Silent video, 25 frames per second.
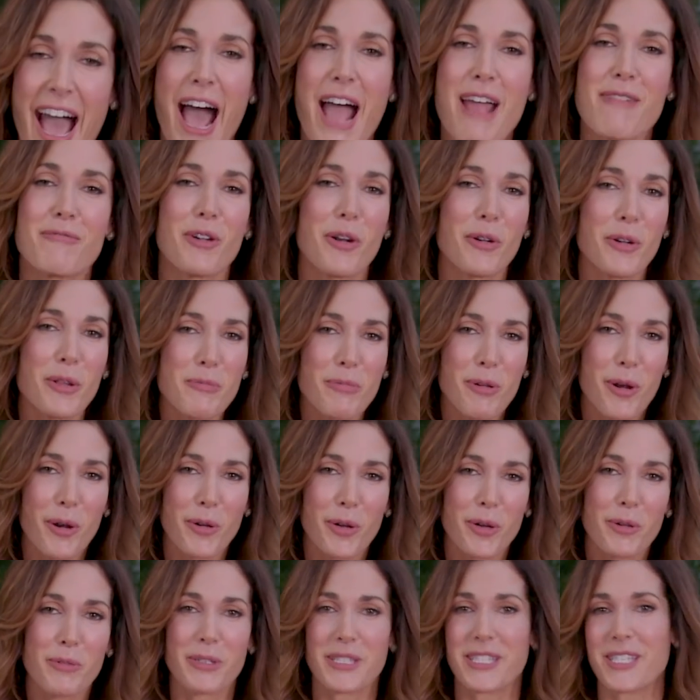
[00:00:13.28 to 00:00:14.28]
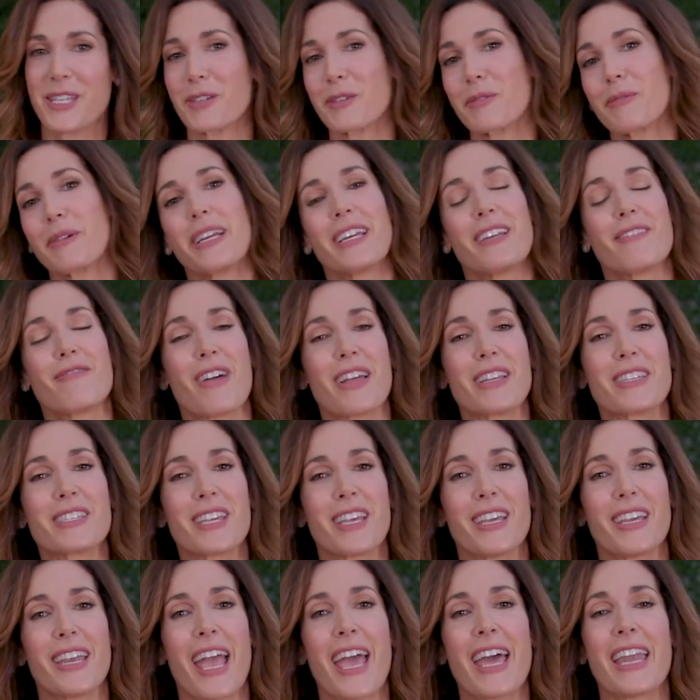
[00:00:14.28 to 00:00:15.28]
I'm Roni Proter with Dinner
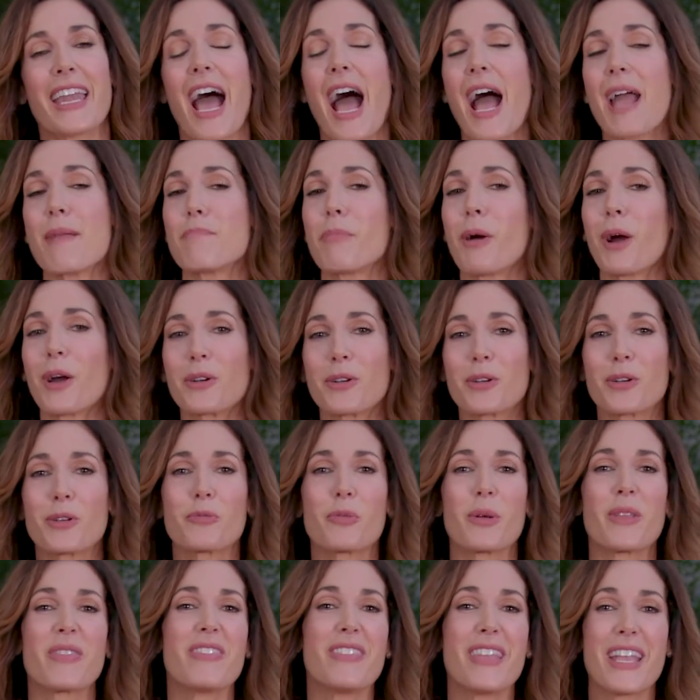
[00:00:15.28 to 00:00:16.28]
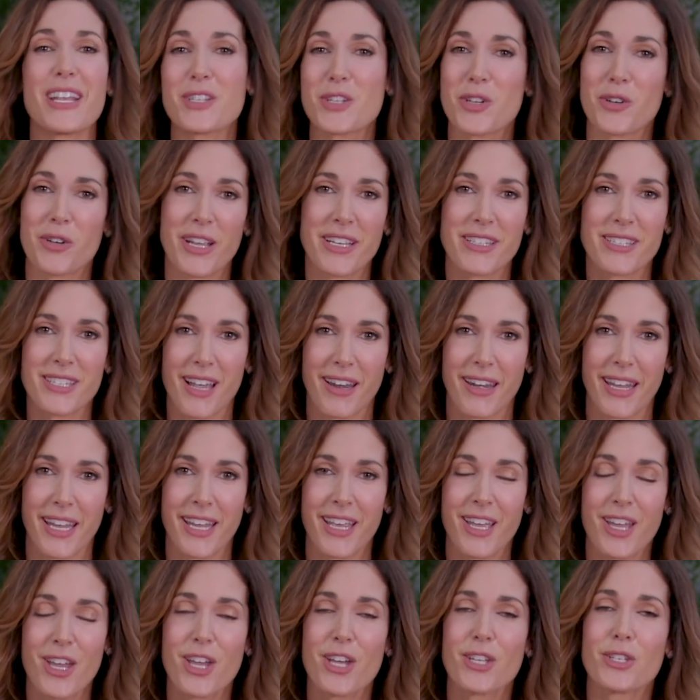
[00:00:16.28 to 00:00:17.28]
Reinvented, and I partnered with Nature Nate's Honey
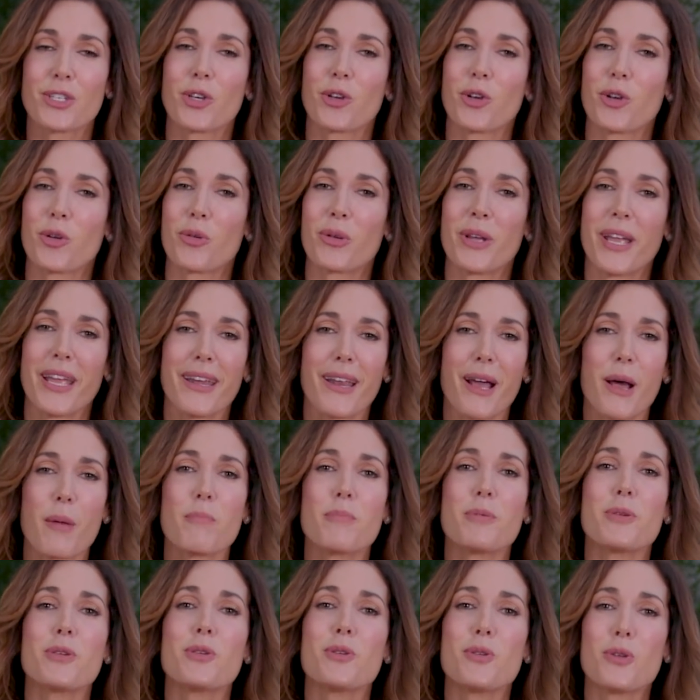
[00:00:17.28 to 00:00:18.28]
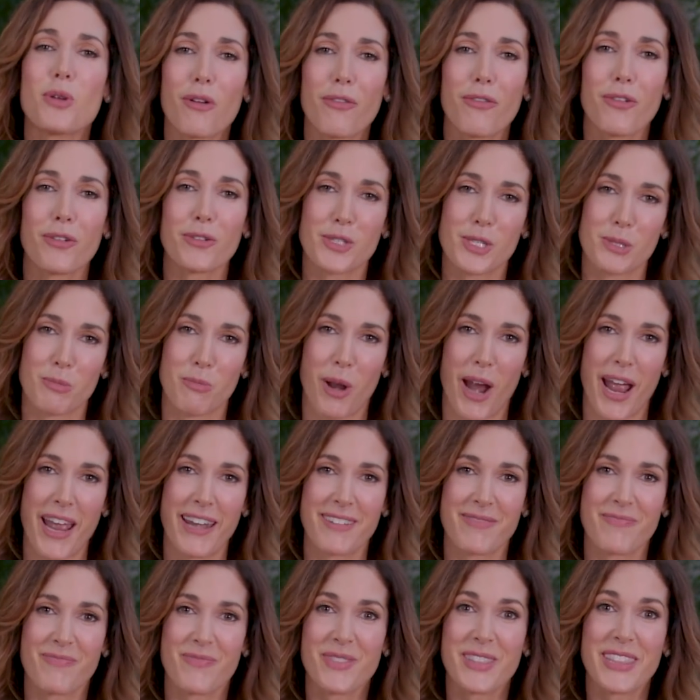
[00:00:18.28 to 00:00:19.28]
to create a beautiful spread.
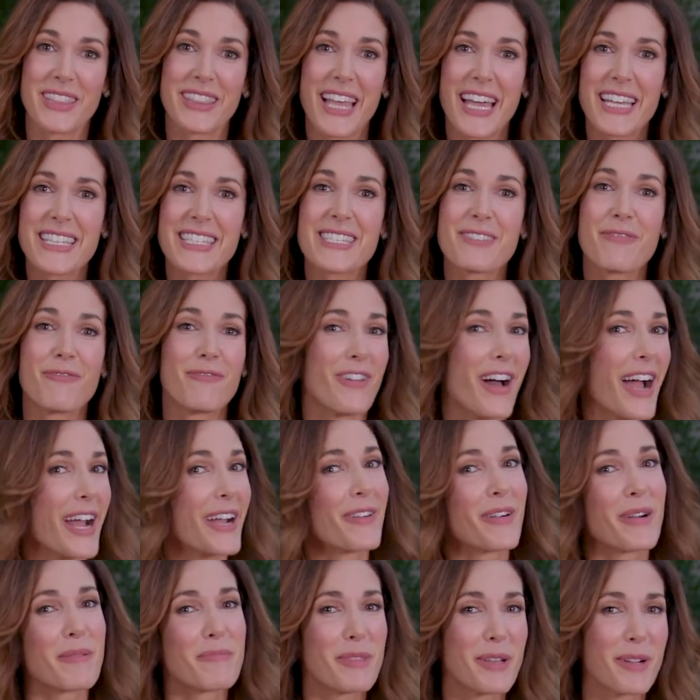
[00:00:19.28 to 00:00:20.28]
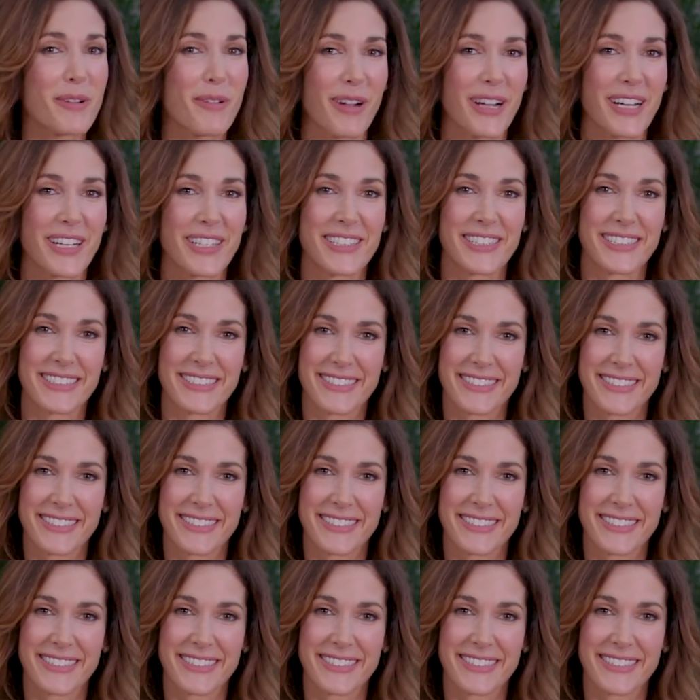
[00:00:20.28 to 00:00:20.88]
Let's fire up the grill.